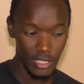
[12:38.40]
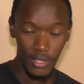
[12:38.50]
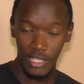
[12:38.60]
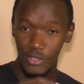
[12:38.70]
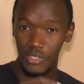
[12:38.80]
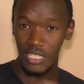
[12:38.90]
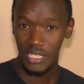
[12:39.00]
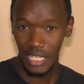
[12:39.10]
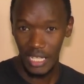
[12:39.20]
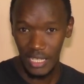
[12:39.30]
now that you
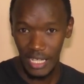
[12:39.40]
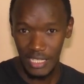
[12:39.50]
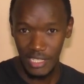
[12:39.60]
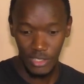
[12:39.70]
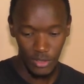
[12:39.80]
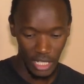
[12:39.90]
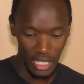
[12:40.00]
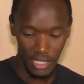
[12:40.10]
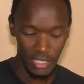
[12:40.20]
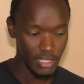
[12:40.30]
didn't sign that, you
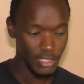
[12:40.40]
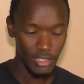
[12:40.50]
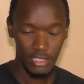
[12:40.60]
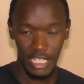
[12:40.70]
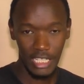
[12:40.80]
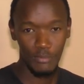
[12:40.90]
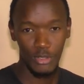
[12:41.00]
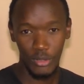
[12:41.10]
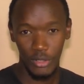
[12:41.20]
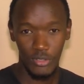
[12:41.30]
can take him
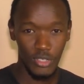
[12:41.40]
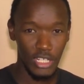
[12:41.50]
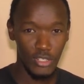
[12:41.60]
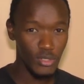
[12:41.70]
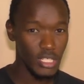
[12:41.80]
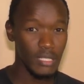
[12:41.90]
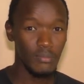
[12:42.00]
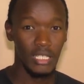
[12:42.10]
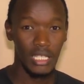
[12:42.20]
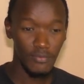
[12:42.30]
to court, you can sue
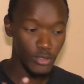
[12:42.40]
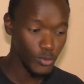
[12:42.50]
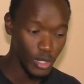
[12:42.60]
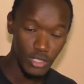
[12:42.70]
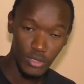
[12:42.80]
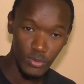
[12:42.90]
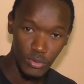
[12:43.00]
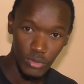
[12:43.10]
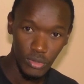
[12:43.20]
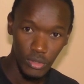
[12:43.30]
him if you want to.
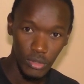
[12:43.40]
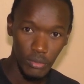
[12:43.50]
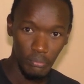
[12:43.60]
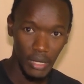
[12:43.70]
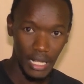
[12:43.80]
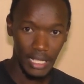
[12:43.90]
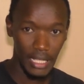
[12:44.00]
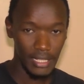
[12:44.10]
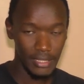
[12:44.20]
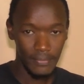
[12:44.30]
But
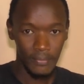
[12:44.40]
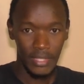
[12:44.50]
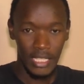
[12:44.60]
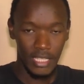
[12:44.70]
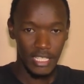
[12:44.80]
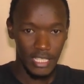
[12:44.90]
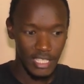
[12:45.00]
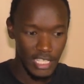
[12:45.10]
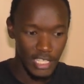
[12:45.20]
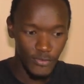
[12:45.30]
again, this
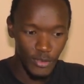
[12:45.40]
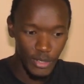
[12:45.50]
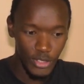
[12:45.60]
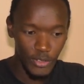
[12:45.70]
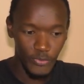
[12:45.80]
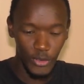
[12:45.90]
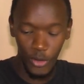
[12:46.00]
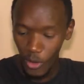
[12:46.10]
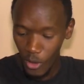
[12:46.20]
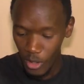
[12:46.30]
is just information
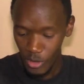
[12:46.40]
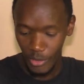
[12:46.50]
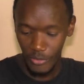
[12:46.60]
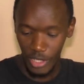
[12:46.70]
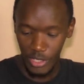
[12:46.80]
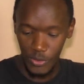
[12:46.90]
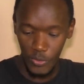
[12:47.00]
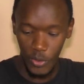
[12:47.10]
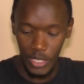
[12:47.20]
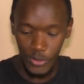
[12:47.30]
for all your friends
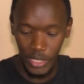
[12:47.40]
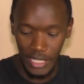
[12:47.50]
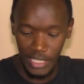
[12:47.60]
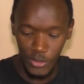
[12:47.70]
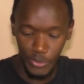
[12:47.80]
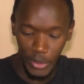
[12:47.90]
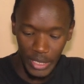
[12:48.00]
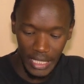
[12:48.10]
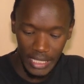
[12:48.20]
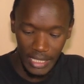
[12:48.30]
who want to get into
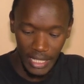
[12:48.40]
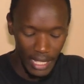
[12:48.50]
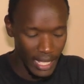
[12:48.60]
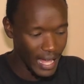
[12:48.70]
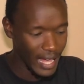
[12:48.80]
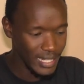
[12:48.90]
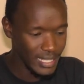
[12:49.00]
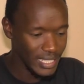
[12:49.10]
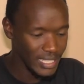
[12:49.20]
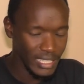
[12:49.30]
modeling,
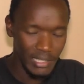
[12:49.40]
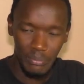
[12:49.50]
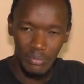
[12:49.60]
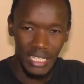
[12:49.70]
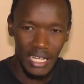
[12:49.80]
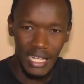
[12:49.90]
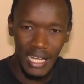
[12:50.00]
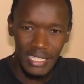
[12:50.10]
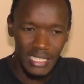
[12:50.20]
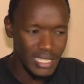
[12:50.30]
acting, being an
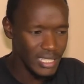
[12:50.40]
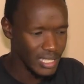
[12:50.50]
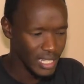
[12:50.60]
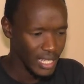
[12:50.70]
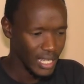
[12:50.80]
artist,